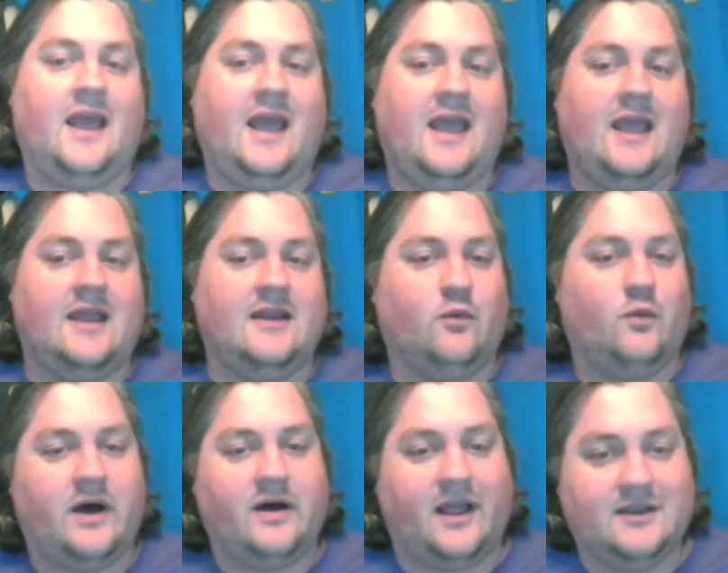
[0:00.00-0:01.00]
And
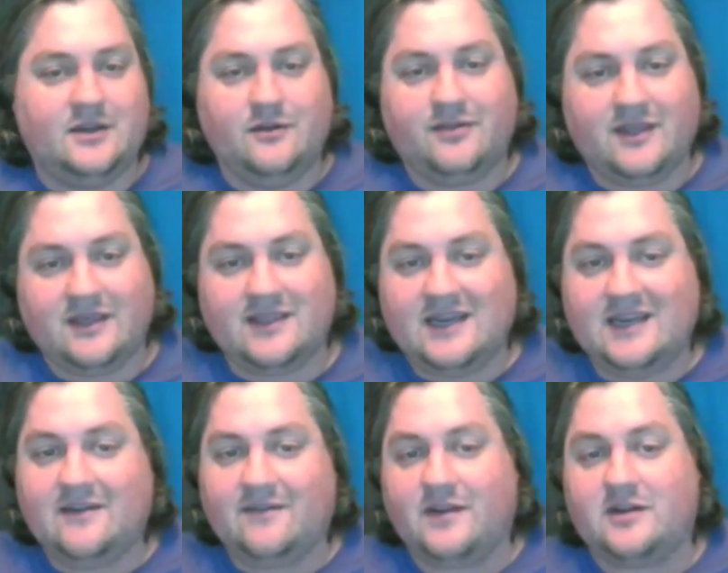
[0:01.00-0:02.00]
while I do think they
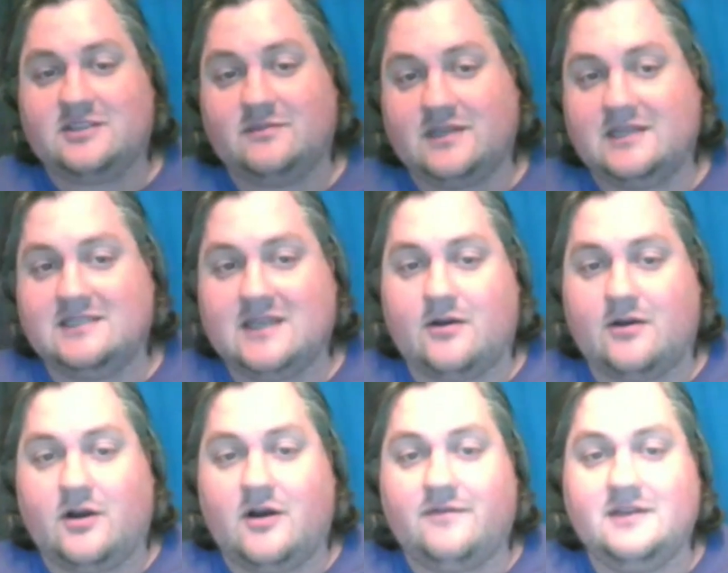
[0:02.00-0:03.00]
need to figure some things out on
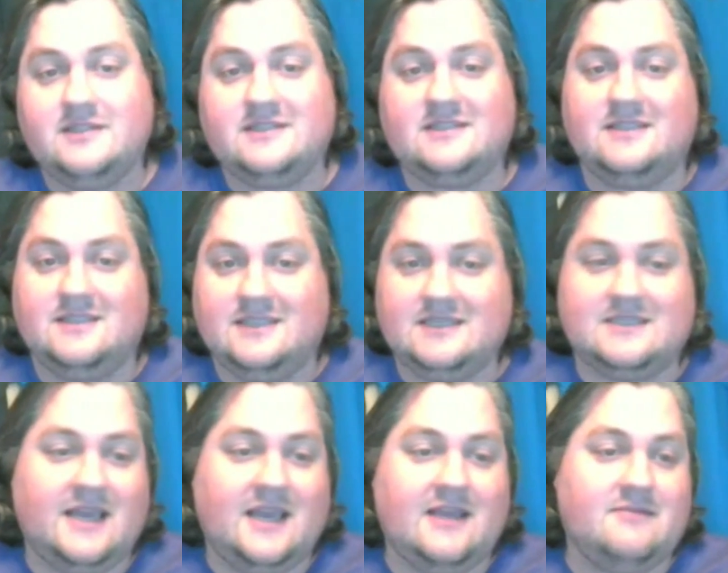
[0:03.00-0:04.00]
offense, this
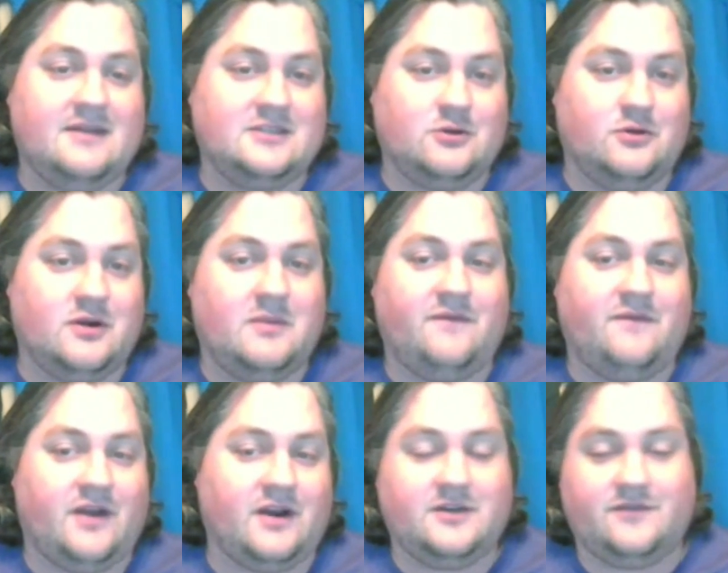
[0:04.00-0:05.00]
game is going to be
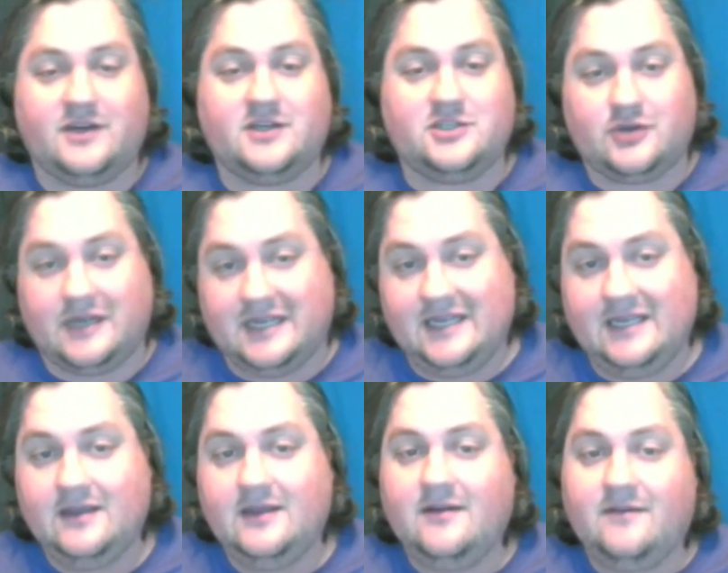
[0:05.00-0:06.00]
very, very
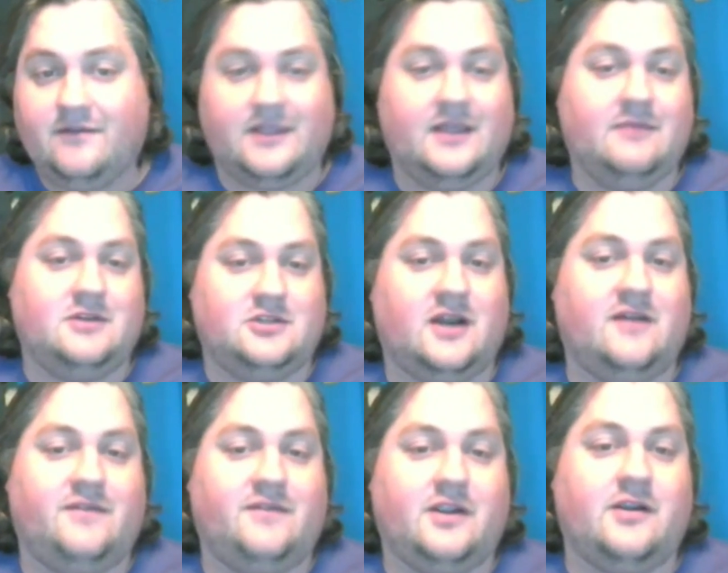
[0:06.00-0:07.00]
tricky for them to try to
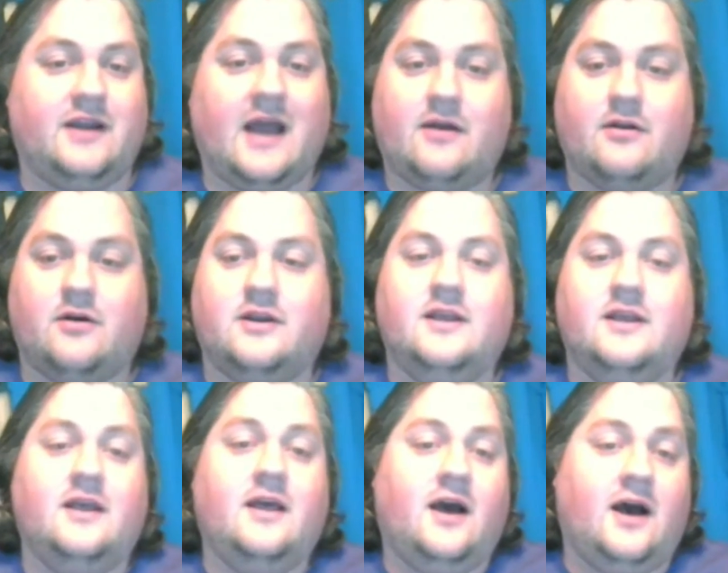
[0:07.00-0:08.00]
figure it out on.
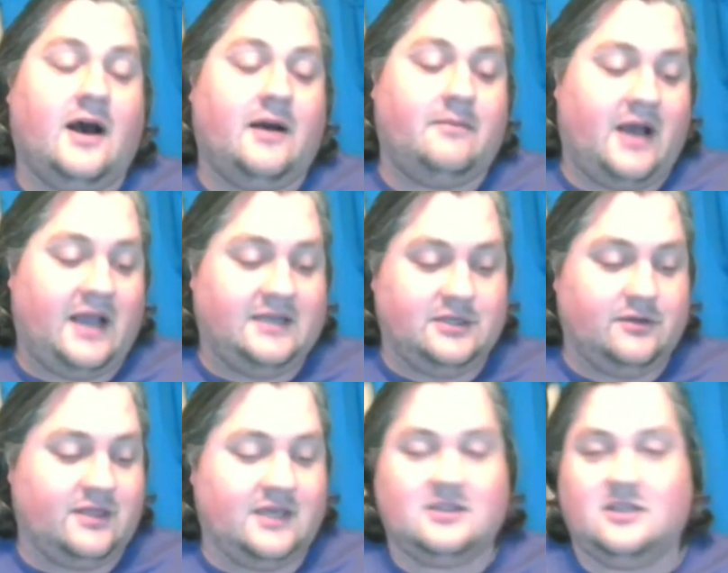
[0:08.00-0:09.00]
I do
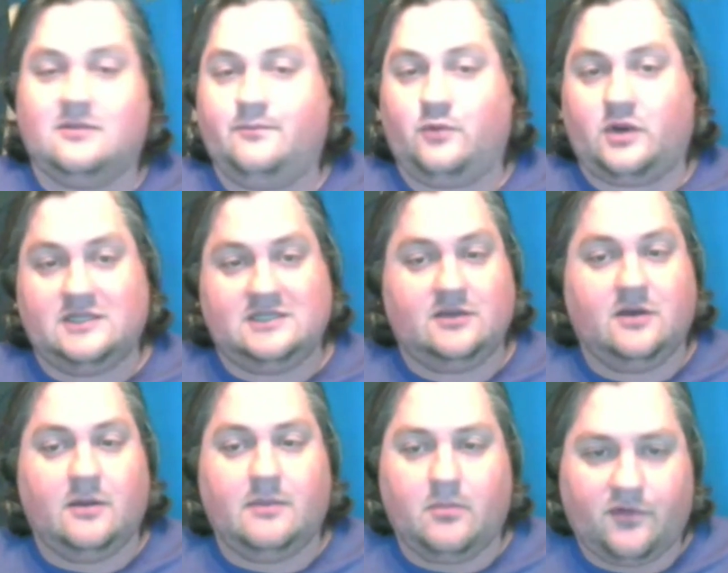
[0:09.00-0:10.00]
think that we're going to see a
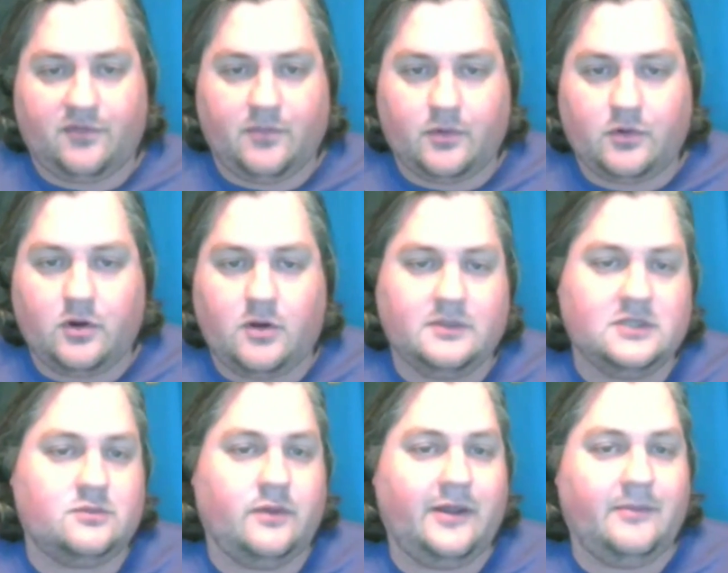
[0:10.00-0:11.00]
little bit more from Oklahoma
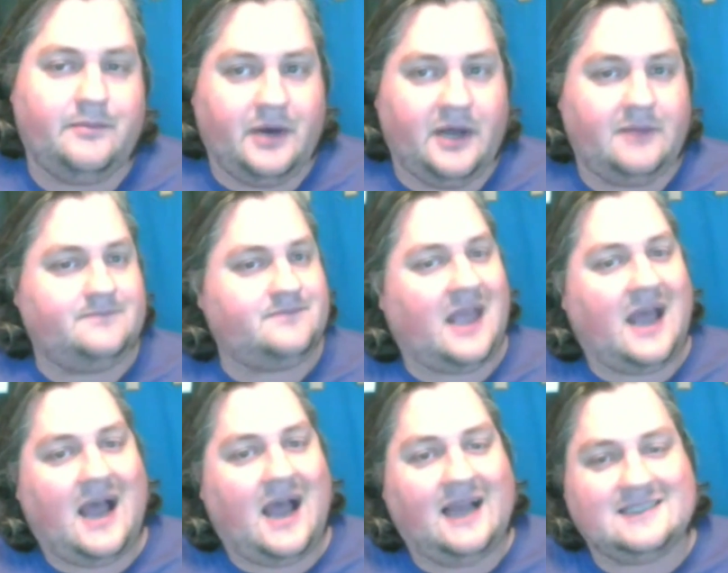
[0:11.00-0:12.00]
this week, but
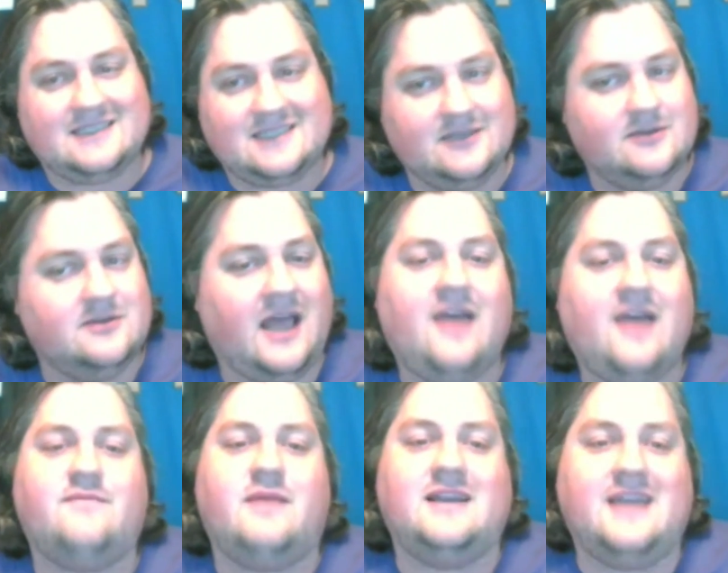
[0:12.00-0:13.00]
I still
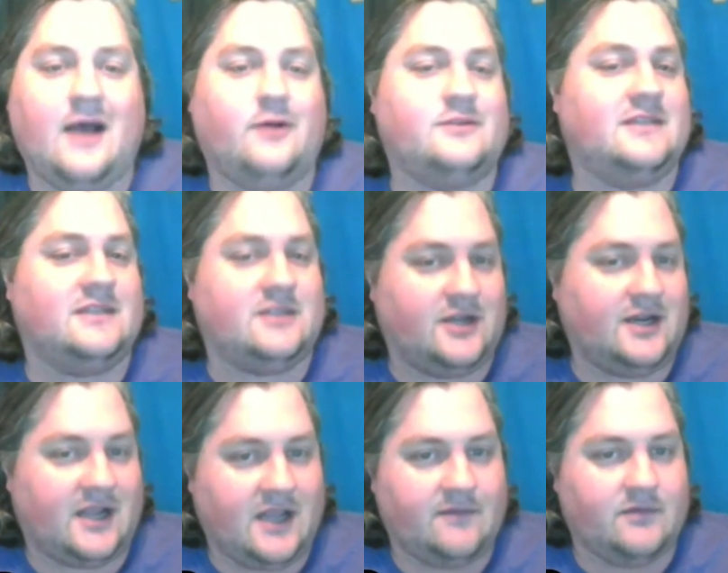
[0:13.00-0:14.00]
have my doubts that they're going
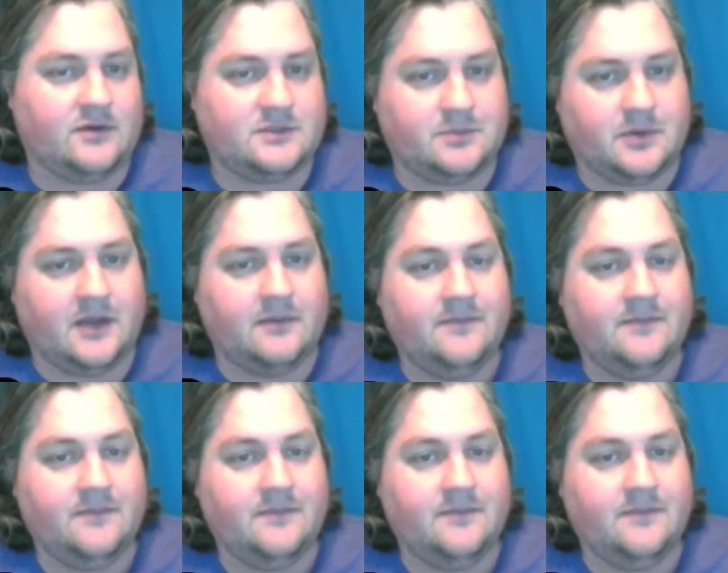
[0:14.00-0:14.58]
to cover a spread.